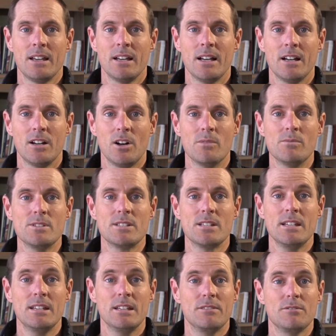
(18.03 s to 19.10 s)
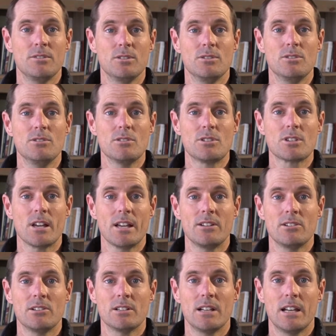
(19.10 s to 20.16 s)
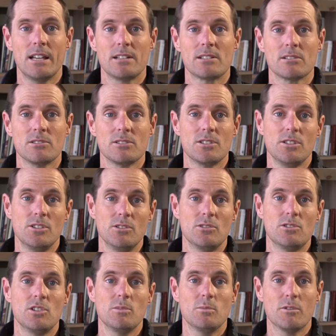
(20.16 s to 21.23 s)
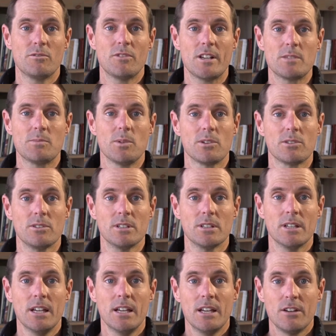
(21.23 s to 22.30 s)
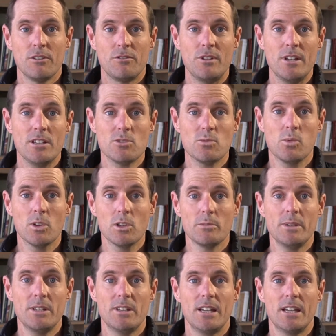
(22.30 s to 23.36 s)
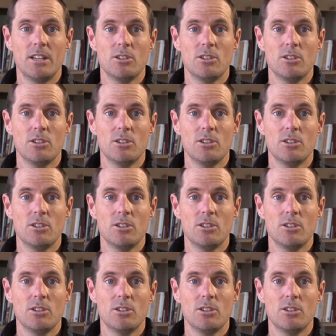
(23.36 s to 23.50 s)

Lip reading: Obviously, if you do sign on later onto YouTube or Facebook, the feeds will be there.